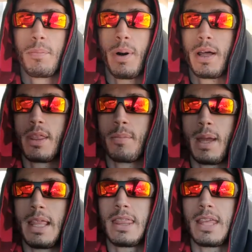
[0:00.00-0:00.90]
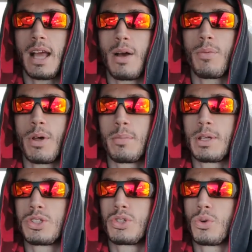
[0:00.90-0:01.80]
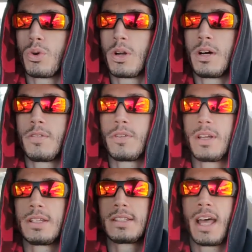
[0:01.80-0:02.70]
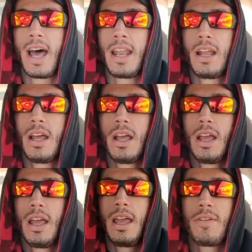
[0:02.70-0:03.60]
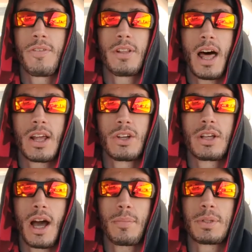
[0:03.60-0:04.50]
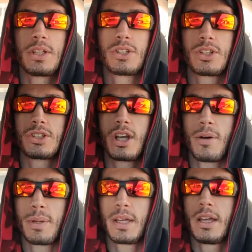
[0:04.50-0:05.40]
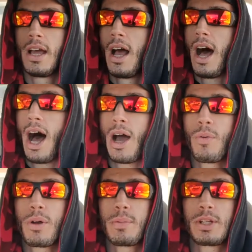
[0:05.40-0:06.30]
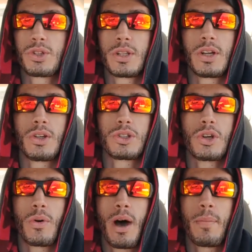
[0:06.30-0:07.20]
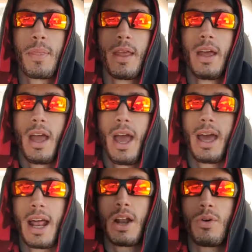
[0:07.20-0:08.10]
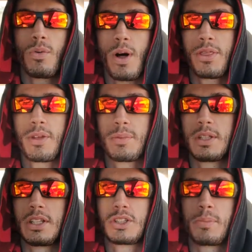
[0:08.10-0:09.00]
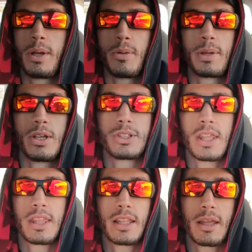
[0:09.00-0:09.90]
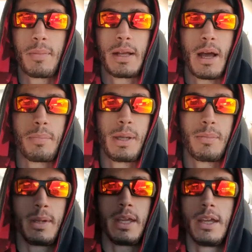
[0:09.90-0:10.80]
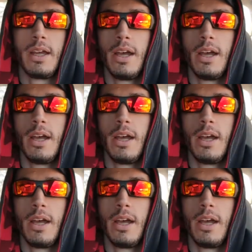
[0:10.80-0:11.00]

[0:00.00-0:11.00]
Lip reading: But the main thing I want to make sure of is that if a lot of good competition is coming, I want to make sure they all show up, and I don't want them to disappear because they think they may not beat me.